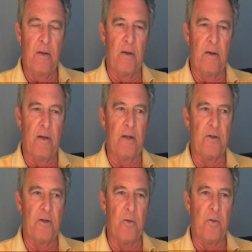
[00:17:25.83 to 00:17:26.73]
It
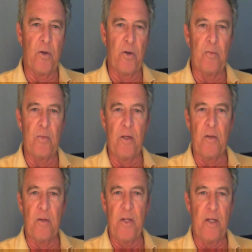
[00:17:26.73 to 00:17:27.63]
lets you print them
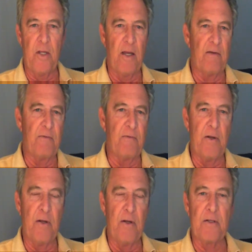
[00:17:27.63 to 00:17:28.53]
in PDF,
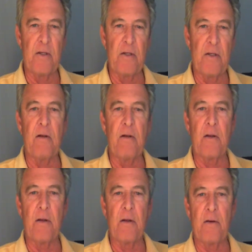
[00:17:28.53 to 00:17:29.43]
in
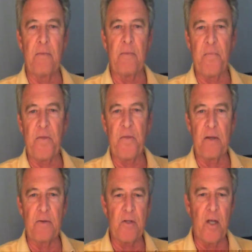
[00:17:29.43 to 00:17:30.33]
Excel,
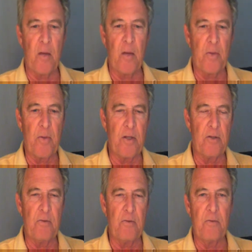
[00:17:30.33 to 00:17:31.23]
Tiger Stop, and
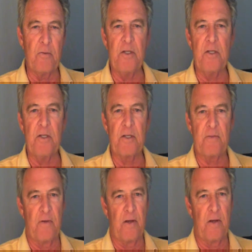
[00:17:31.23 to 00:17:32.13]
lets you do them to GTS
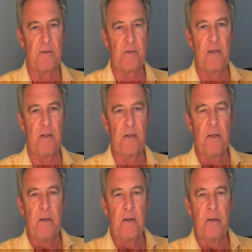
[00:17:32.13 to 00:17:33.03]
files.
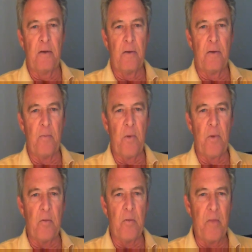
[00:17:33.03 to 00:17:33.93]

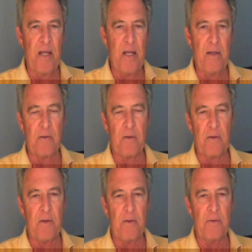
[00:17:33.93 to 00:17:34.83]
But mainly you're going
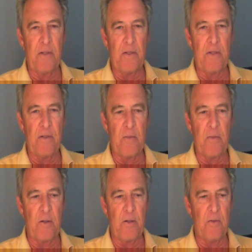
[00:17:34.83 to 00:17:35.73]
to use these
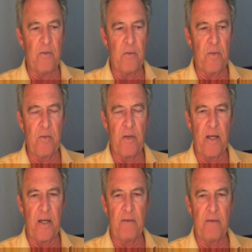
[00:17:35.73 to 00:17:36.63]
because you want to be able to
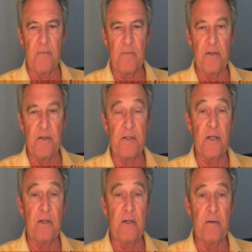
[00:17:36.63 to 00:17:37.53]
have something to
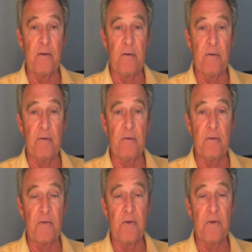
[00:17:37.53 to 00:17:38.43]
send to your
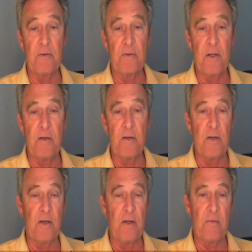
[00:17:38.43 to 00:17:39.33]
vendors, and you want
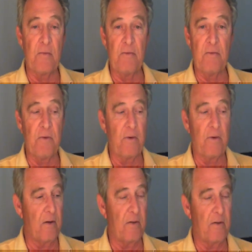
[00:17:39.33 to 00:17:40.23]
to have something for your
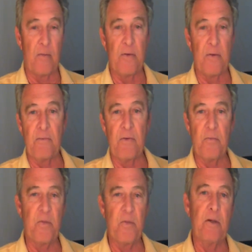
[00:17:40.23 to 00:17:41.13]
hard copy of your
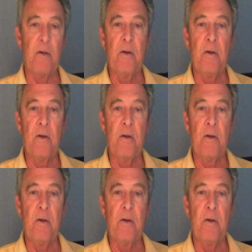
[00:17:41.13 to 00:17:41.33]
bid